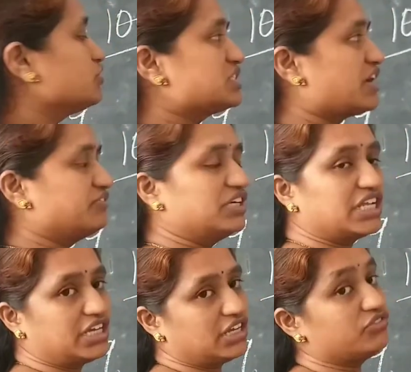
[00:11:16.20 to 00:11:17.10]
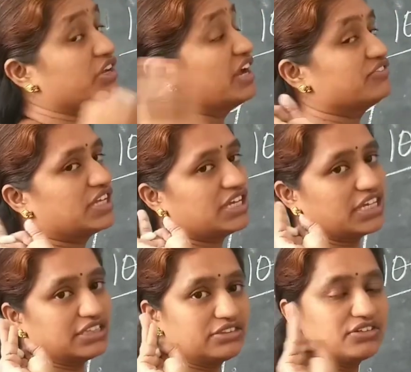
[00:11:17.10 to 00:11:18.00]
have we taken? We have
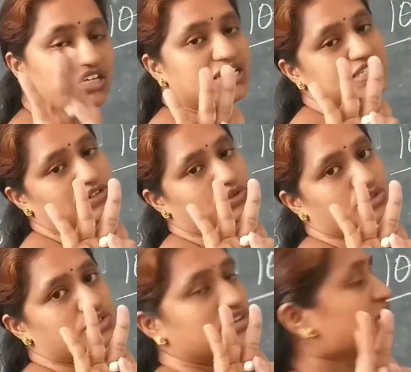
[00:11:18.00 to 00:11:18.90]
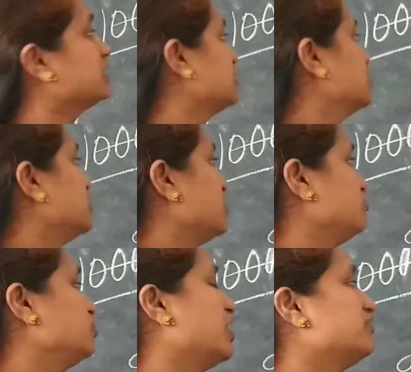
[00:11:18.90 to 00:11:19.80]
taken 3 zeros, right? Now
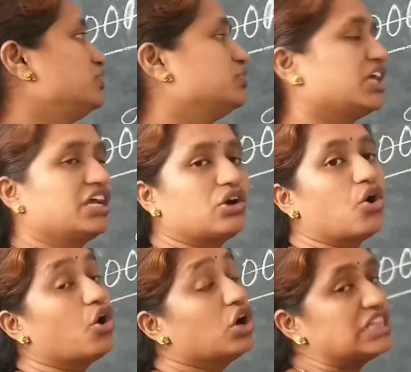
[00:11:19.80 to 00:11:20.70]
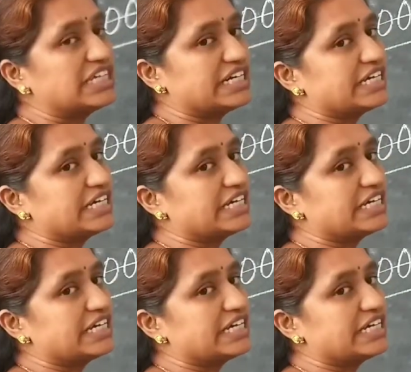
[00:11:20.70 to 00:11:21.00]
you have to take all the